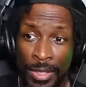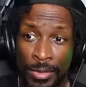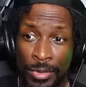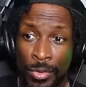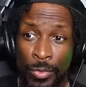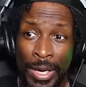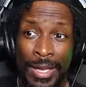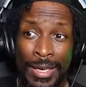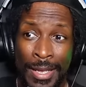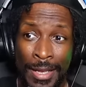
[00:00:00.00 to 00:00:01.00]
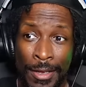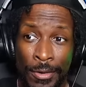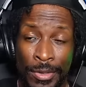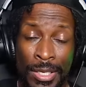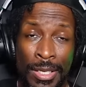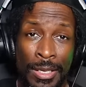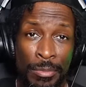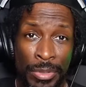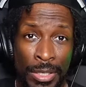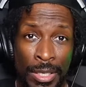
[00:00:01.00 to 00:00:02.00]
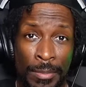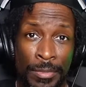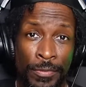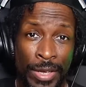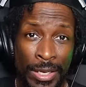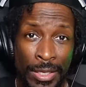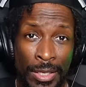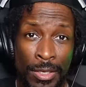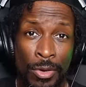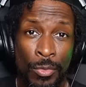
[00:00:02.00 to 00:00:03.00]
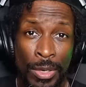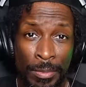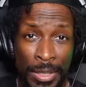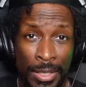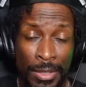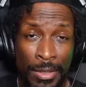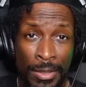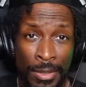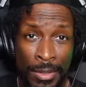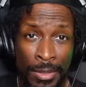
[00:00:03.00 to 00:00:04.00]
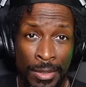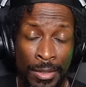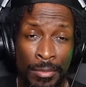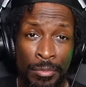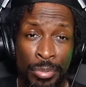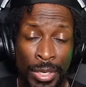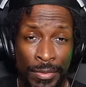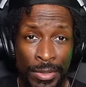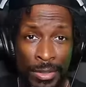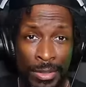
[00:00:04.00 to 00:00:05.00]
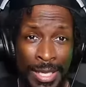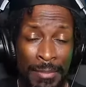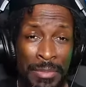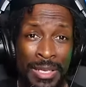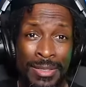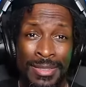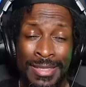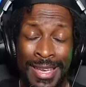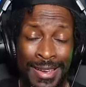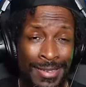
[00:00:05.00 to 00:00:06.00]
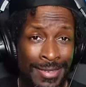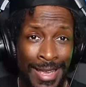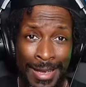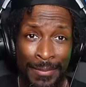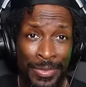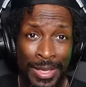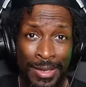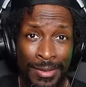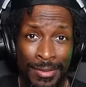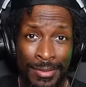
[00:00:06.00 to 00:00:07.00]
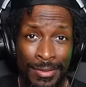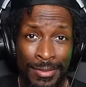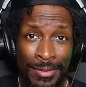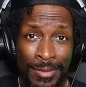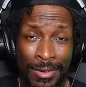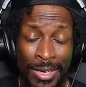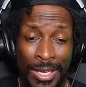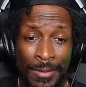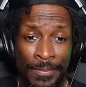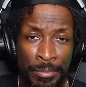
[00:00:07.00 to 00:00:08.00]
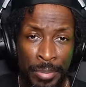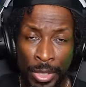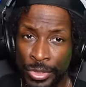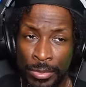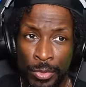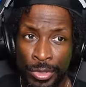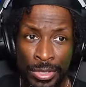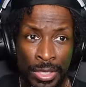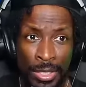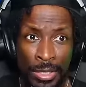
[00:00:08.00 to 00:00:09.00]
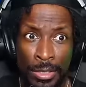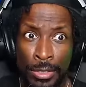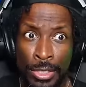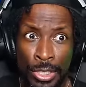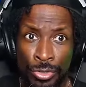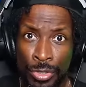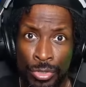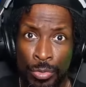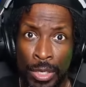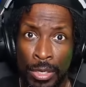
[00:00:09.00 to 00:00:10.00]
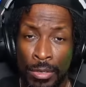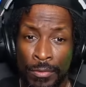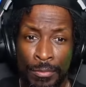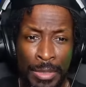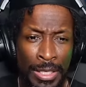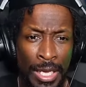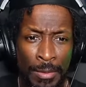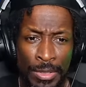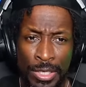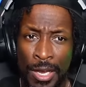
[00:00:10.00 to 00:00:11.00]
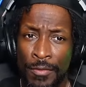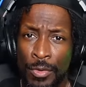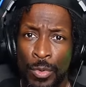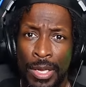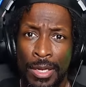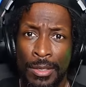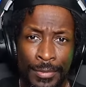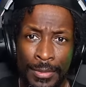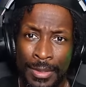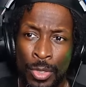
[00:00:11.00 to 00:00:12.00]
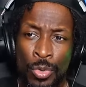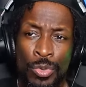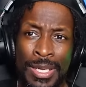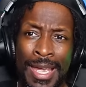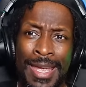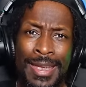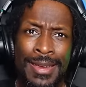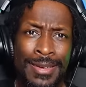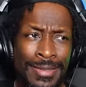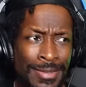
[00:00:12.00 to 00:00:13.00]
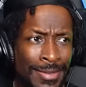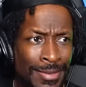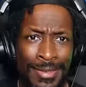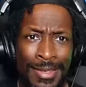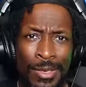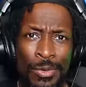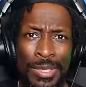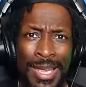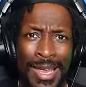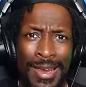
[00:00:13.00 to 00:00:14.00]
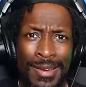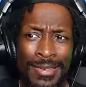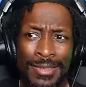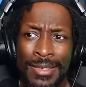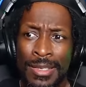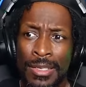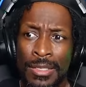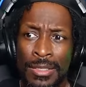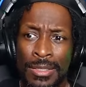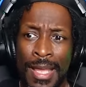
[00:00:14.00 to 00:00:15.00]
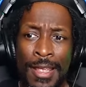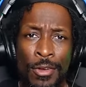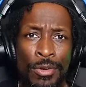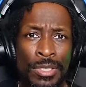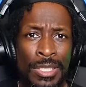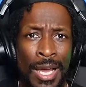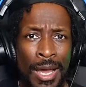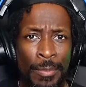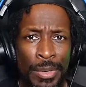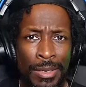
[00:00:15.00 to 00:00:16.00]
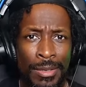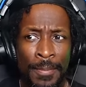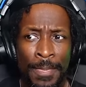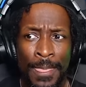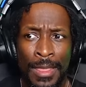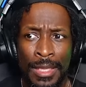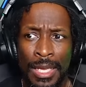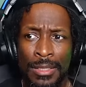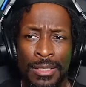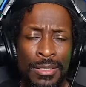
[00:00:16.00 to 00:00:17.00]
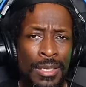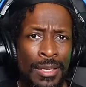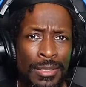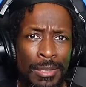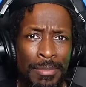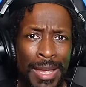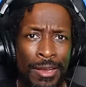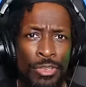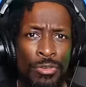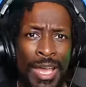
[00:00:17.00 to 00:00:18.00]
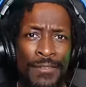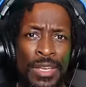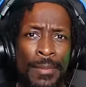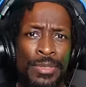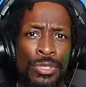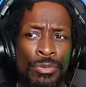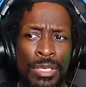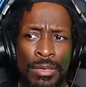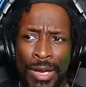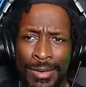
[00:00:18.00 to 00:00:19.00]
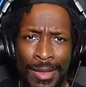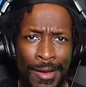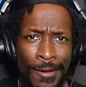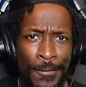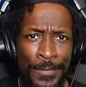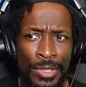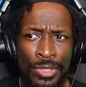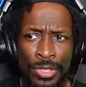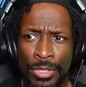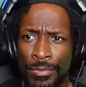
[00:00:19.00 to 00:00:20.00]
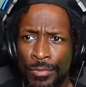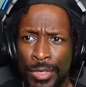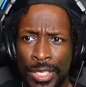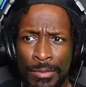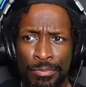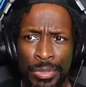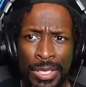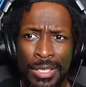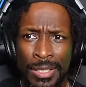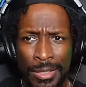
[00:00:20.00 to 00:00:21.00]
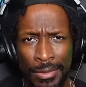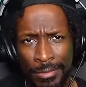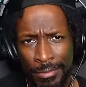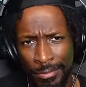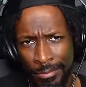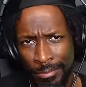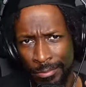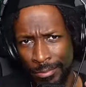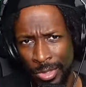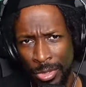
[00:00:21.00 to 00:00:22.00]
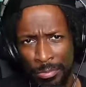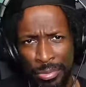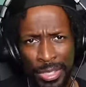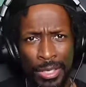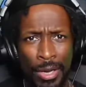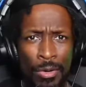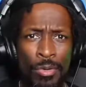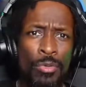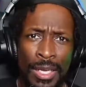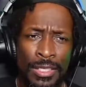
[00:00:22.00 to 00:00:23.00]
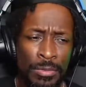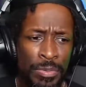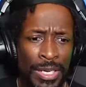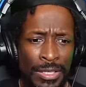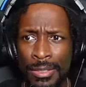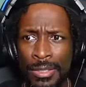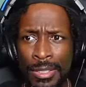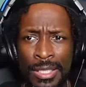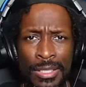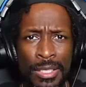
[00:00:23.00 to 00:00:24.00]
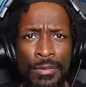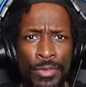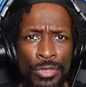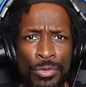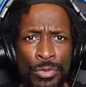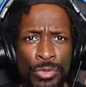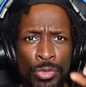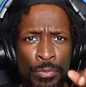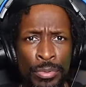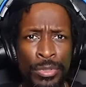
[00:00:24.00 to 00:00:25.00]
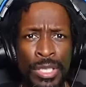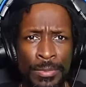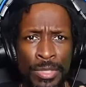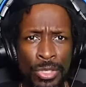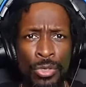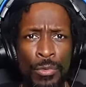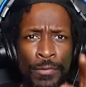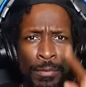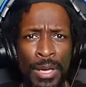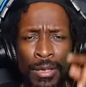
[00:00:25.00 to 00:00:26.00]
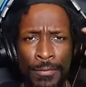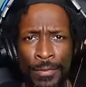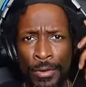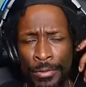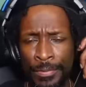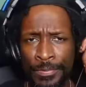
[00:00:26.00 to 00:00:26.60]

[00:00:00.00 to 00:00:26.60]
I don't know why in the hell he keep bringing up the fact that he don't wear pink. Brother, that means not a thing. All right? Baltimore City, District 12. My name is everywhere. Who cares? Who cares? Stay on topic. Like, discuss the matter. You have an opportunity right now to really bring the, you know, bring it home. Express to these individuals who pulled up to you with a microphone